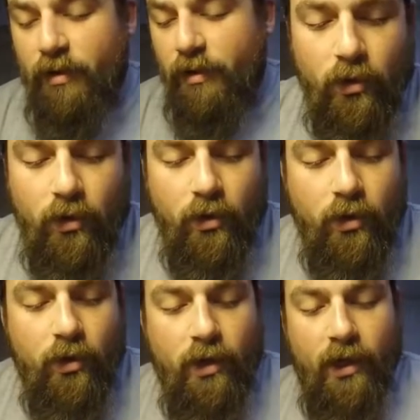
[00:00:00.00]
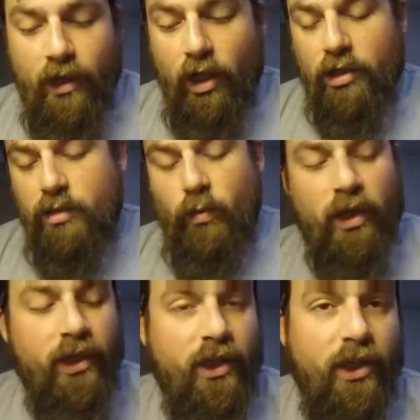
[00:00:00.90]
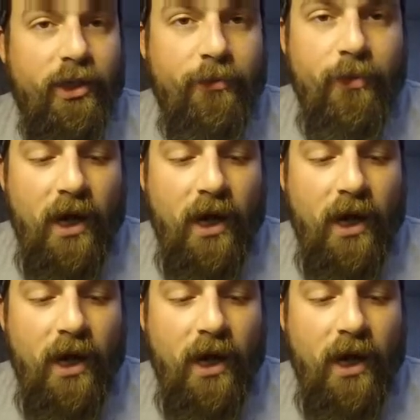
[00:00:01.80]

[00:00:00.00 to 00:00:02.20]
But it looks really good.